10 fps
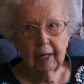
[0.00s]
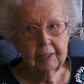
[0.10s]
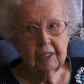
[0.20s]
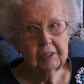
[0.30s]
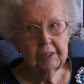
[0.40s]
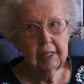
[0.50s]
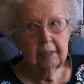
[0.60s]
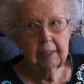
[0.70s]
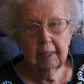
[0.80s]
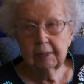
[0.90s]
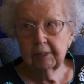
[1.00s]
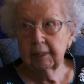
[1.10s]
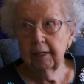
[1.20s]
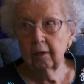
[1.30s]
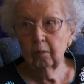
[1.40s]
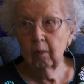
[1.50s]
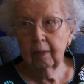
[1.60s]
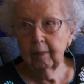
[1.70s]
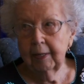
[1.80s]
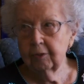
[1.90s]
but I didn't say anything. I said, Carol, what
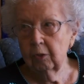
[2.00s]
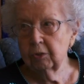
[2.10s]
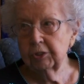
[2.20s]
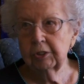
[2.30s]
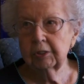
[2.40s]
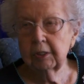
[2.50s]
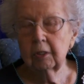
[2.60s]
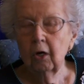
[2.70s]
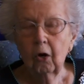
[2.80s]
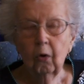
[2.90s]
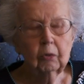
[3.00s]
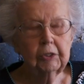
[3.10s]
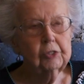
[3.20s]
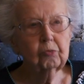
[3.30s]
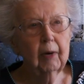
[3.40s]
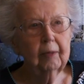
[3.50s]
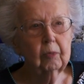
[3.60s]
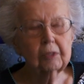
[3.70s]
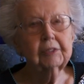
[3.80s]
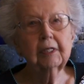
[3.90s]
do I do? And she said, Well, just wait,
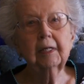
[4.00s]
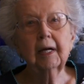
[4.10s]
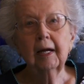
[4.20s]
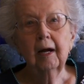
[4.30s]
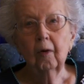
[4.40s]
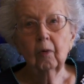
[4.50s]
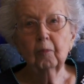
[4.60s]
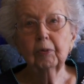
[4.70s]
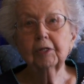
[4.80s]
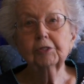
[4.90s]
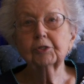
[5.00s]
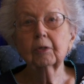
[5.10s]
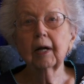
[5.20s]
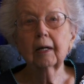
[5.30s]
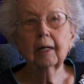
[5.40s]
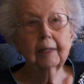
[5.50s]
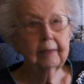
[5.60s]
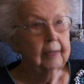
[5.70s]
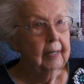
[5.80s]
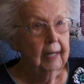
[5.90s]
we'll see. Well, pretty soon I got
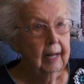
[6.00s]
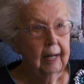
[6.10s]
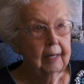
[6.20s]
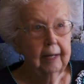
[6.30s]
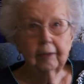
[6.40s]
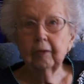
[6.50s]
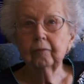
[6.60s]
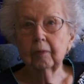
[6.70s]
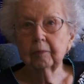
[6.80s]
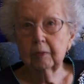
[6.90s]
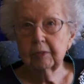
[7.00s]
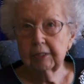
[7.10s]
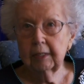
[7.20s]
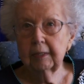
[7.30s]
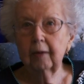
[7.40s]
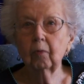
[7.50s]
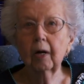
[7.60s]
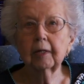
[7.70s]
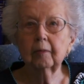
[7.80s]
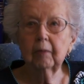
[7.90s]
a, a letter from them saying they
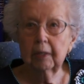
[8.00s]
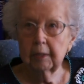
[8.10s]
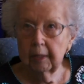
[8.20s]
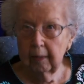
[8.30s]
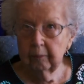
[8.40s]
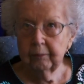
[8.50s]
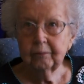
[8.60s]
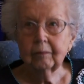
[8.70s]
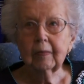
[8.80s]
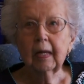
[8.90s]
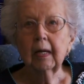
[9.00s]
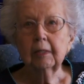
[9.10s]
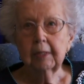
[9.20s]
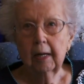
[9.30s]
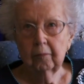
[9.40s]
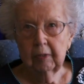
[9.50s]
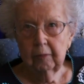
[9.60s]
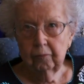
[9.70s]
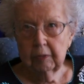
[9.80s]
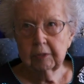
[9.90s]
wanted me to come to have a
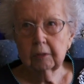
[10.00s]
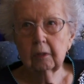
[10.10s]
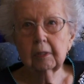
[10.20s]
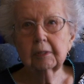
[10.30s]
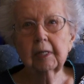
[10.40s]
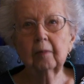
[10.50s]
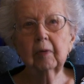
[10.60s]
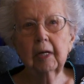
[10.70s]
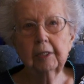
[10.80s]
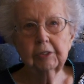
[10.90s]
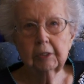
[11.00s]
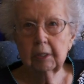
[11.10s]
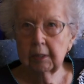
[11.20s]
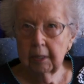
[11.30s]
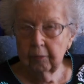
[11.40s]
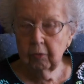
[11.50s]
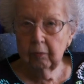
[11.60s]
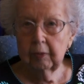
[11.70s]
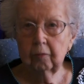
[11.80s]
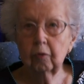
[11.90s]
physical examination and
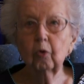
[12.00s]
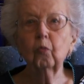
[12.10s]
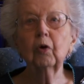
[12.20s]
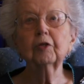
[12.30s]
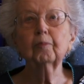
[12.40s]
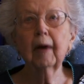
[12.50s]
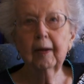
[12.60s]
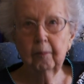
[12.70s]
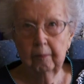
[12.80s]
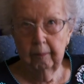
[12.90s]
another interview with my